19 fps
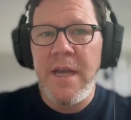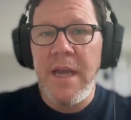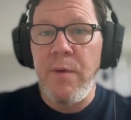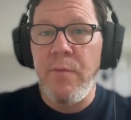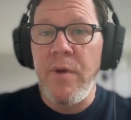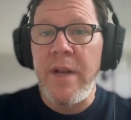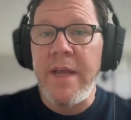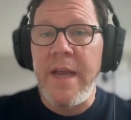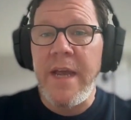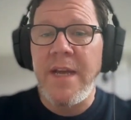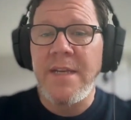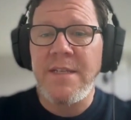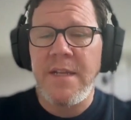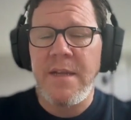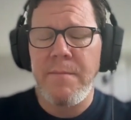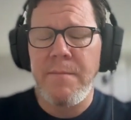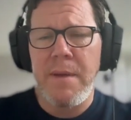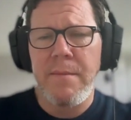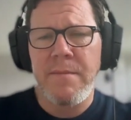it really has
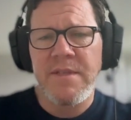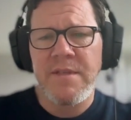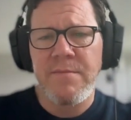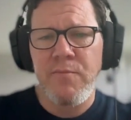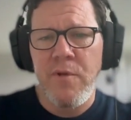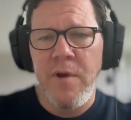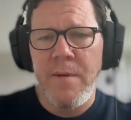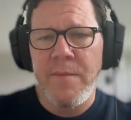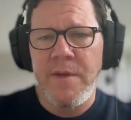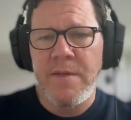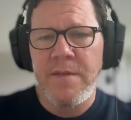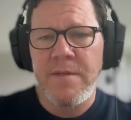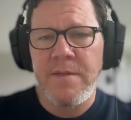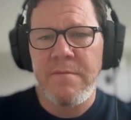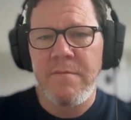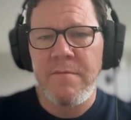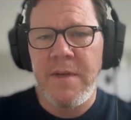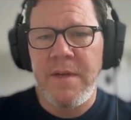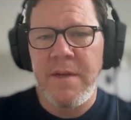an immense promise,
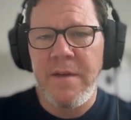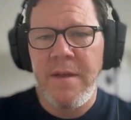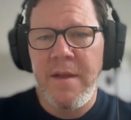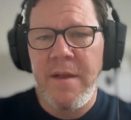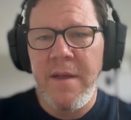right?